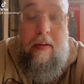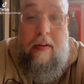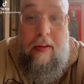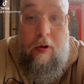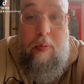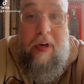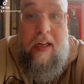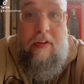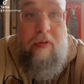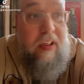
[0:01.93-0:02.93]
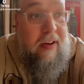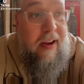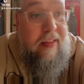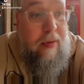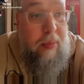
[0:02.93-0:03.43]
The All Blacks
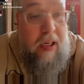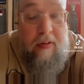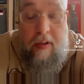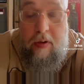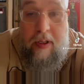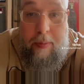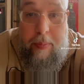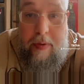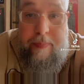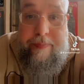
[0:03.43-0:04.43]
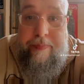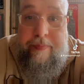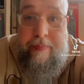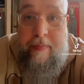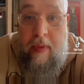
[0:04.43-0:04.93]
retain the Bledisloe Cup.
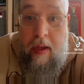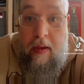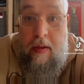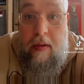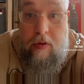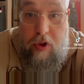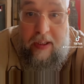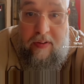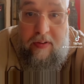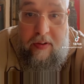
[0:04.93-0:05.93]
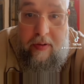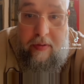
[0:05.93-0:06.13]
Just.